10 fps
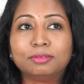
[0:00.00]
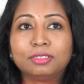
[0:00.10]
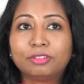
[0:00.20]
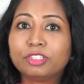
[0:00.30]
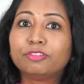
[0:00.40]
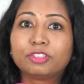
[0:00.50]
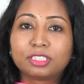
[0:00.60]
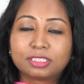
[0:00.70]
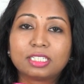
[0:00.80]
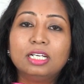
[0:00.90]
Even if it
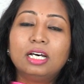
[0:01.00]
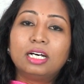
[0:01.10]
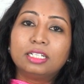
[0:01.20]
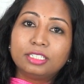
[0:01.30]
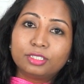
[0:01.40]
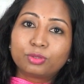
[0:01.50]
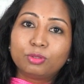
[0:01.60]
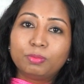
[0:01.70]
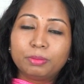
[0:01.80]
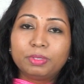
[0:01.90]
is a
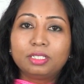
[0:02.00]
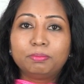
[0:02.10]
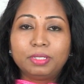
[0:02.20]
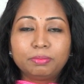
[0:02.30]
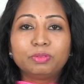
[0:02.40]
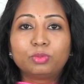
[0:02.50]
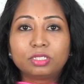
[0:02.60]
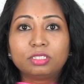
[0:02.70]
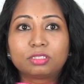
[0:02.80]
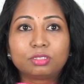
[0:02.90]
year-old baby, the baby
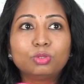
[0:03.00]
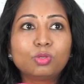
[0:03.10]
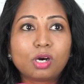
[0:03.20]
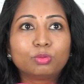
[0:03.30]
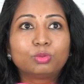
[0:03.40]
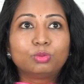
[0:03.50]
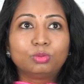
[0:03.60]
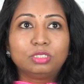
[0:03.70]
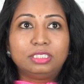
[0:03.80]
wouldn't know how to